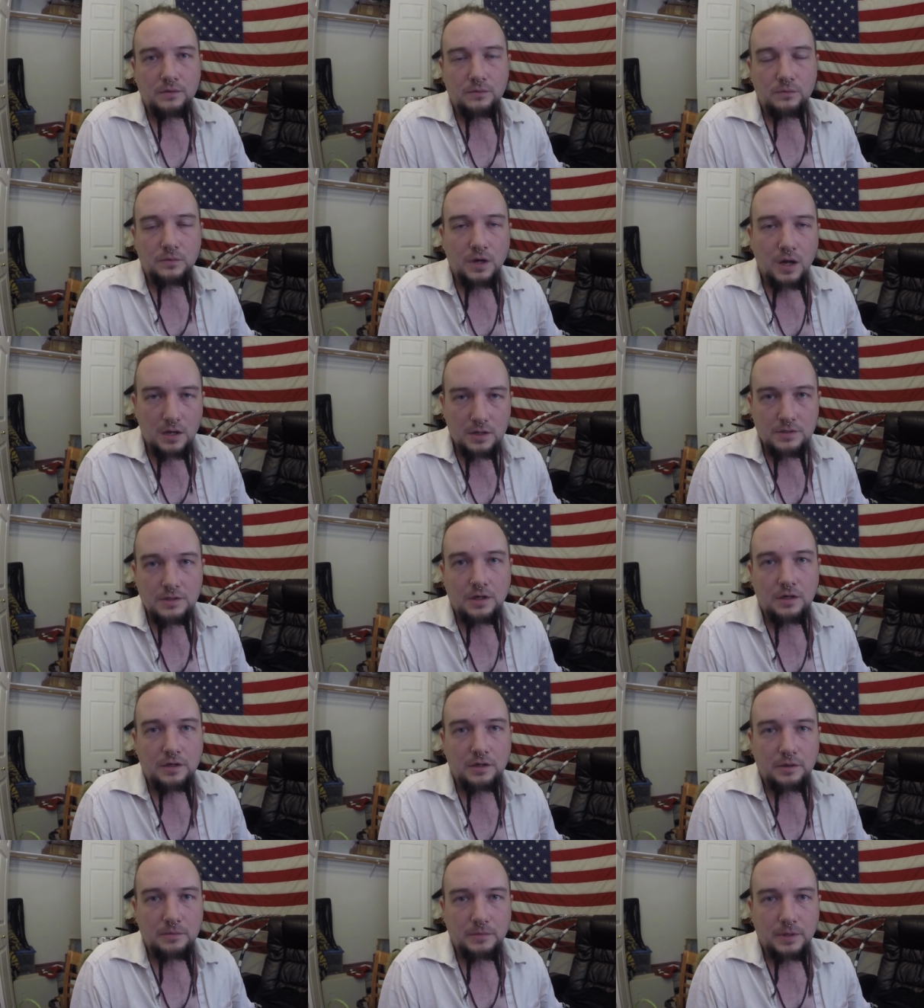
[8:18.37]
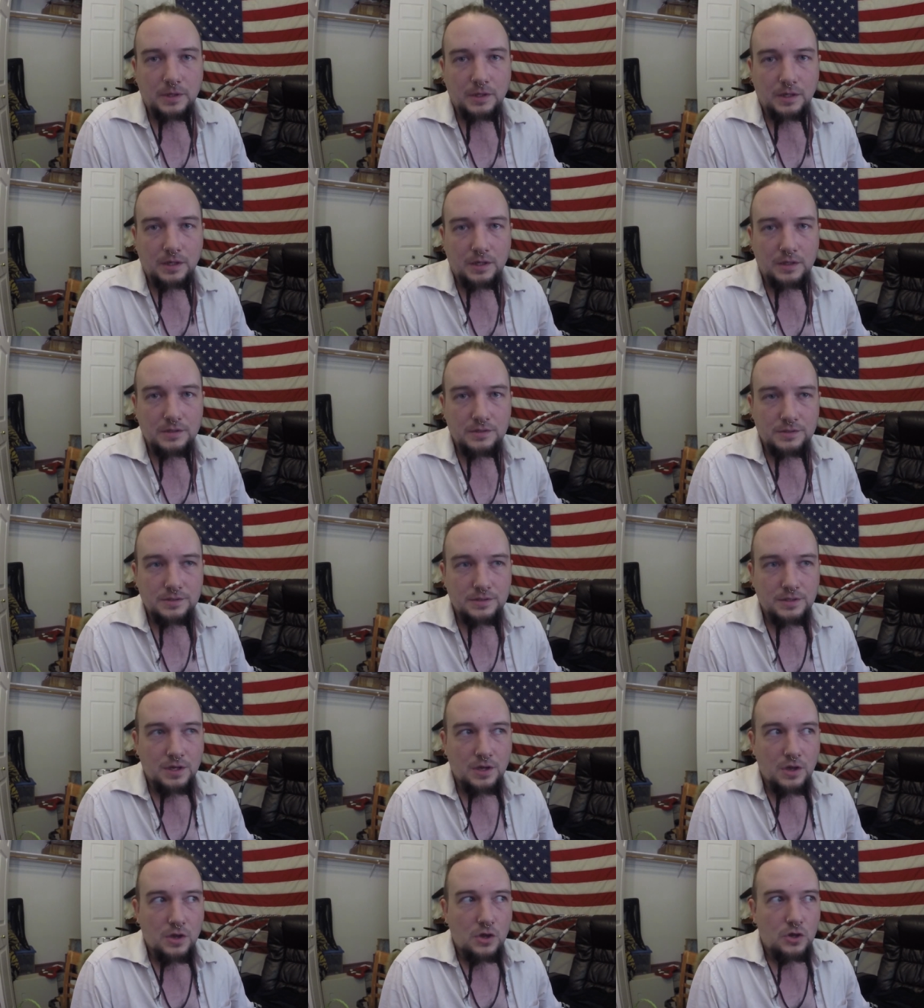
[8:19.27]
We're not talking about guns.
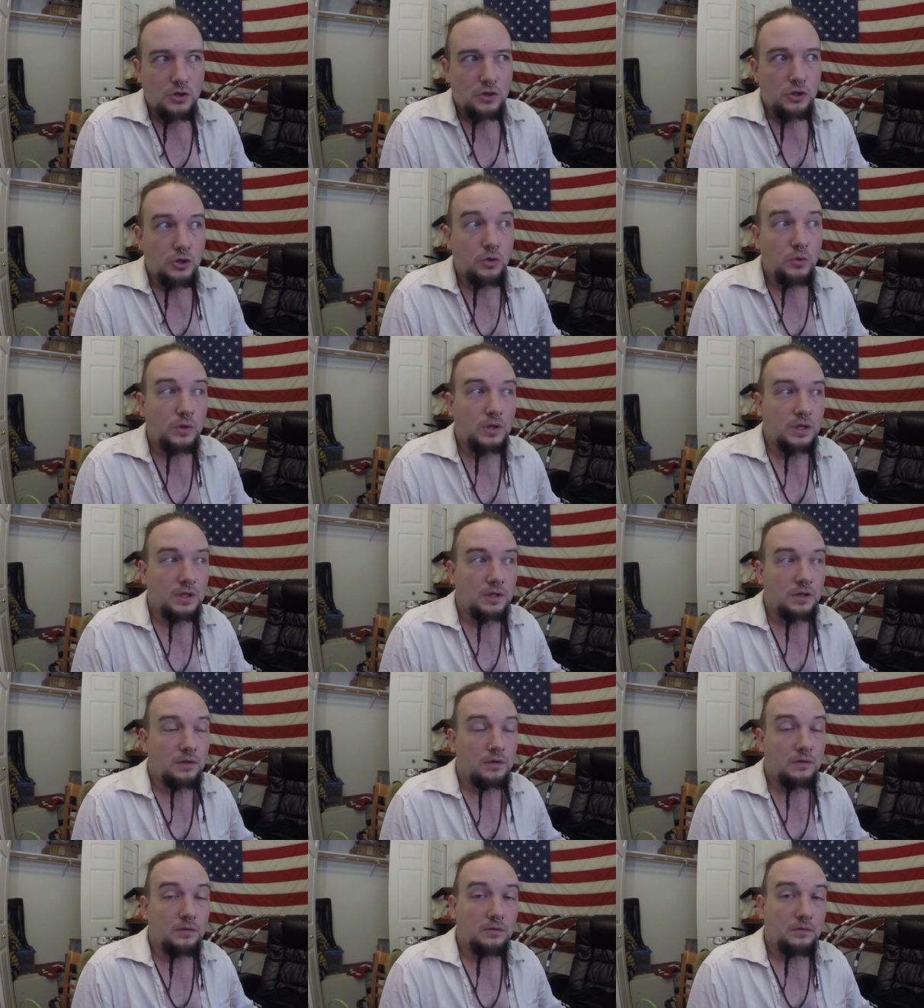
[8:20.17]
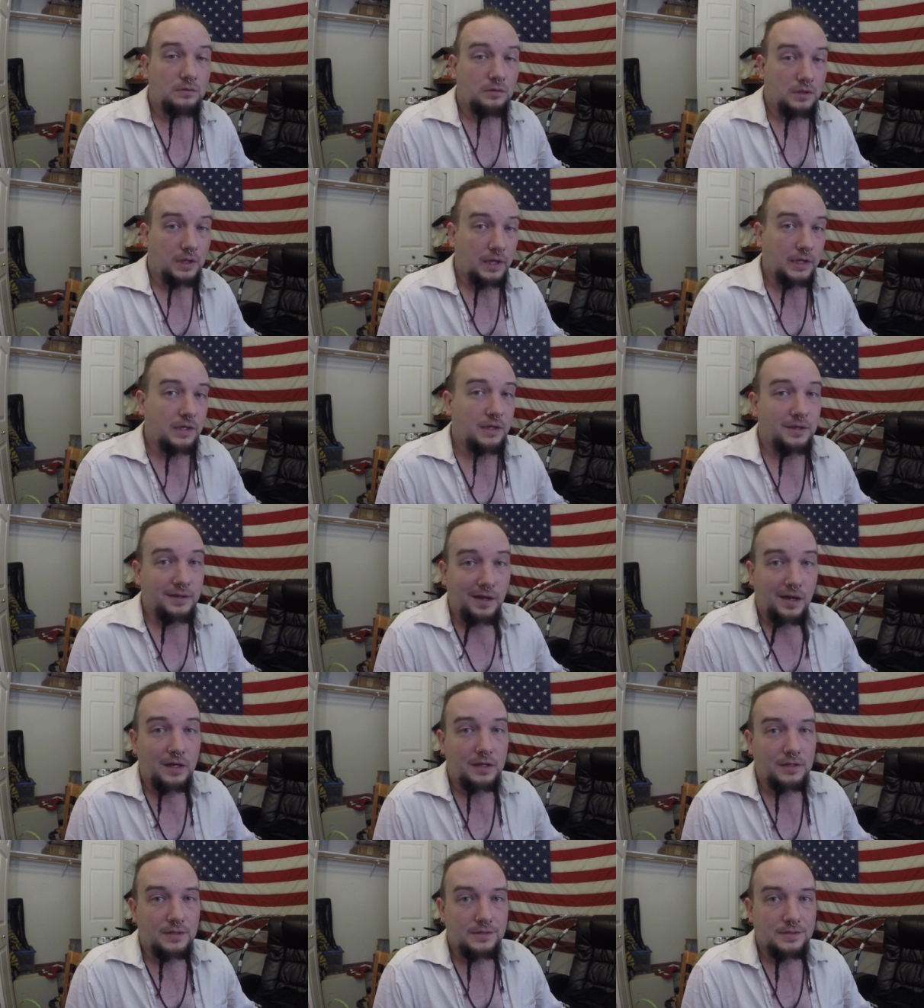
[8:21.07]
You can like
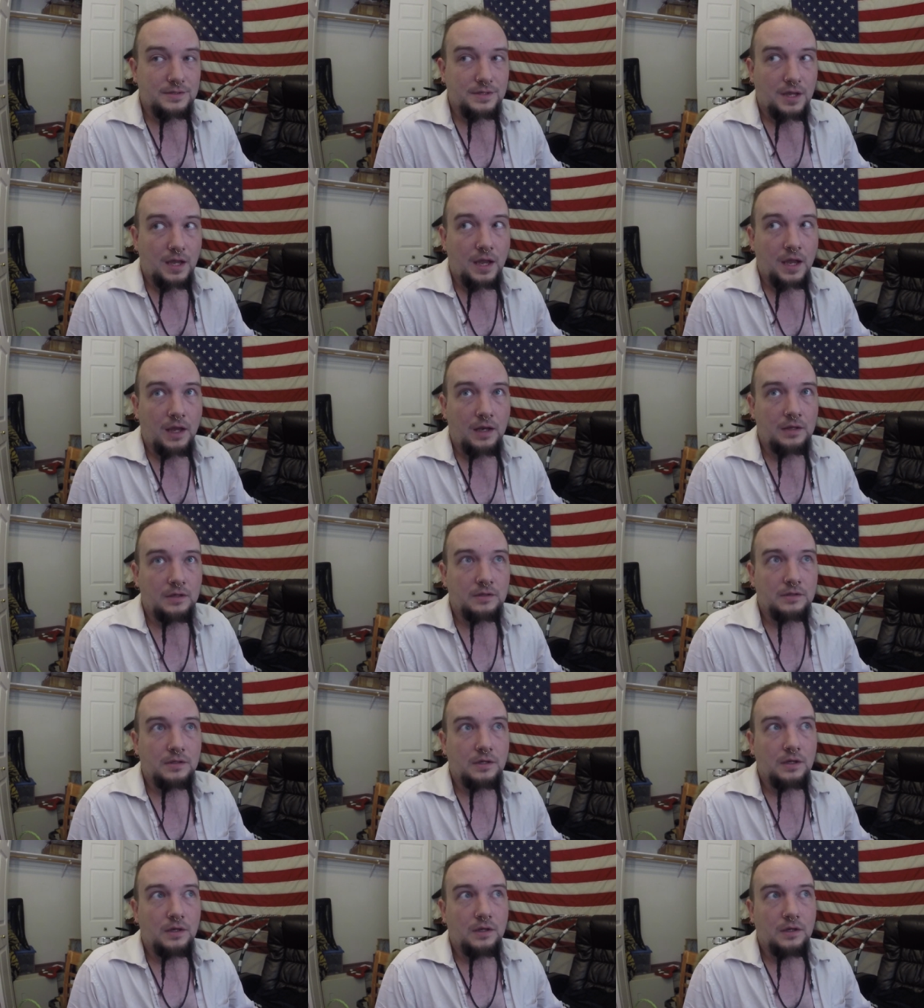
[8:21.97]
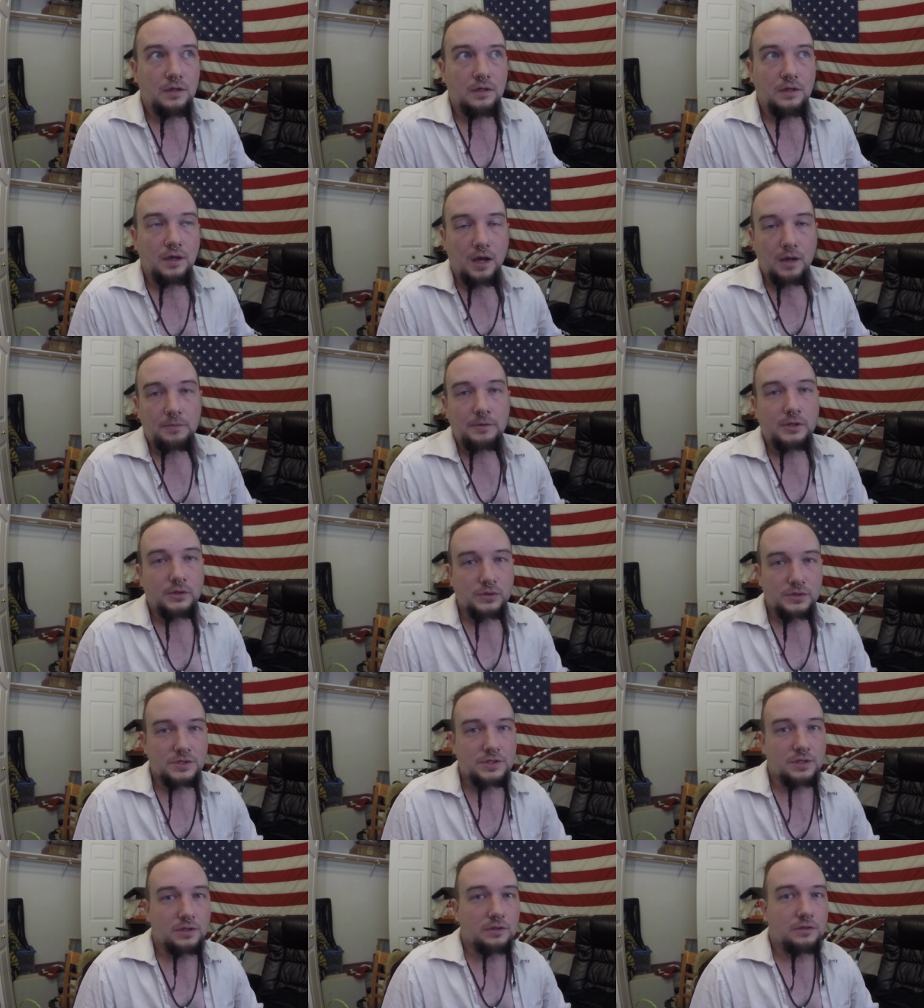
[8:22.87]
guns and not be
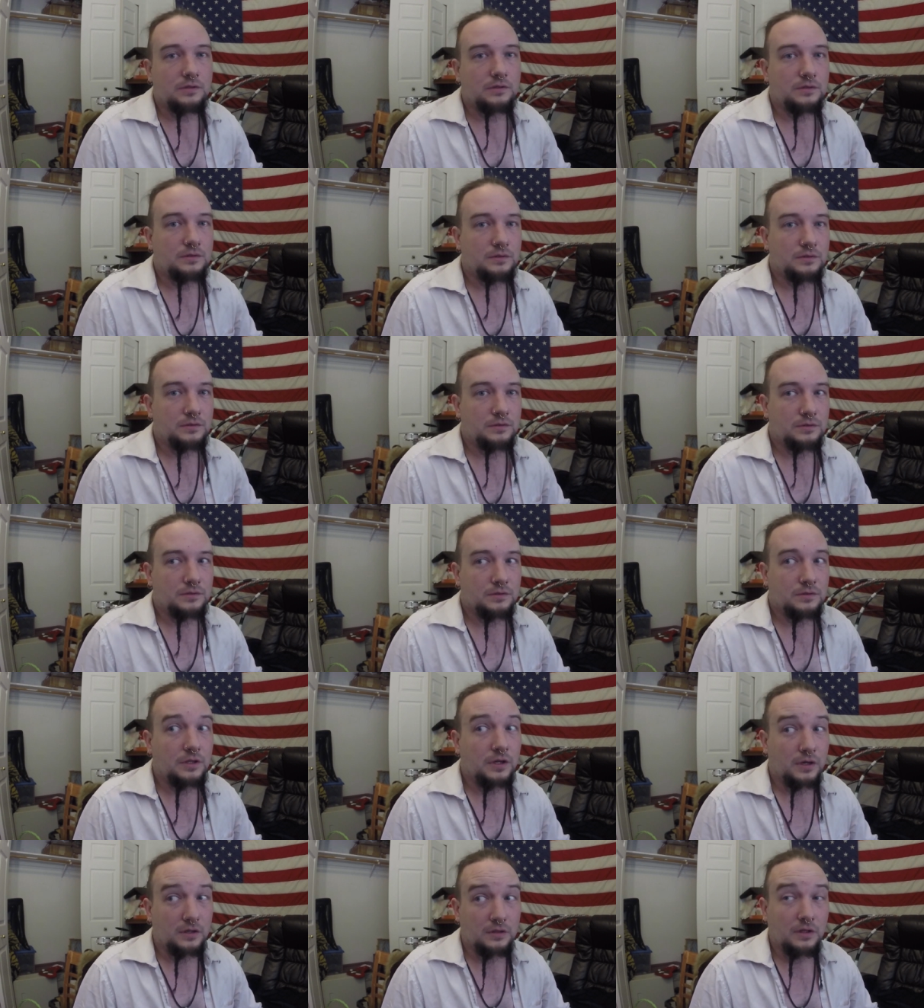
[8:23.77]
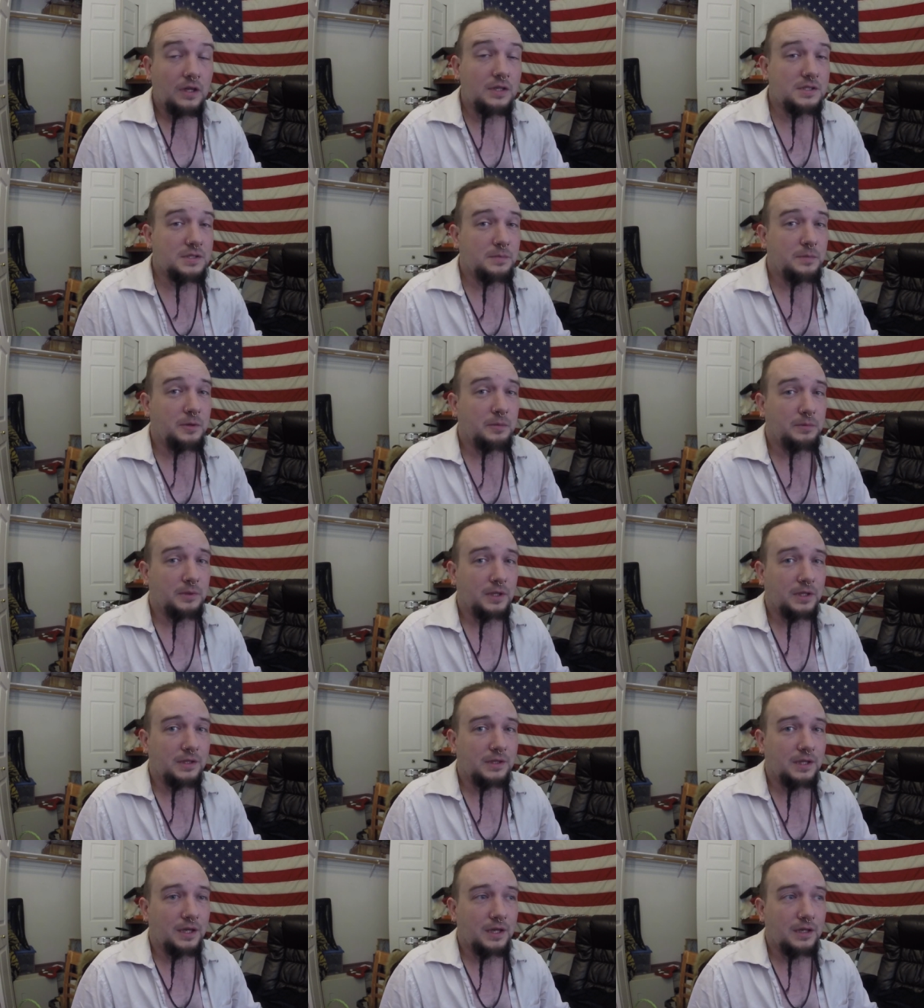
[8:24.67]
Christian. There are lots of people
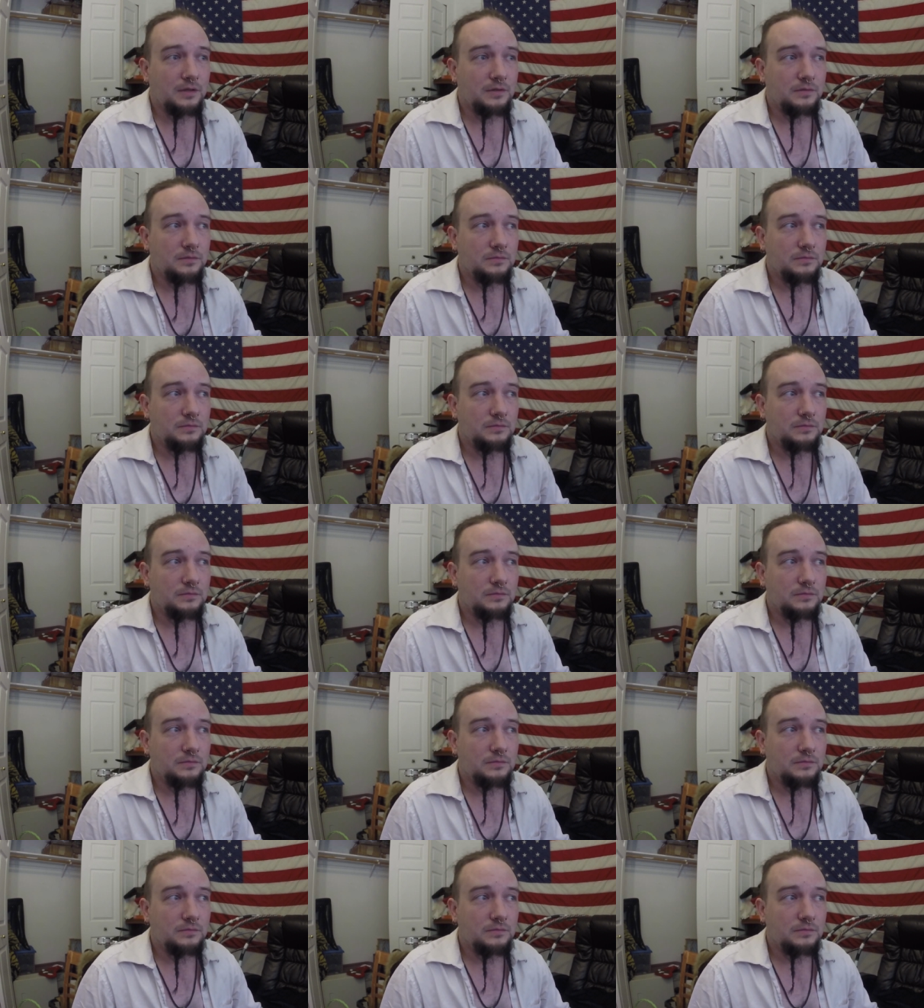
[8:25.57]
like that.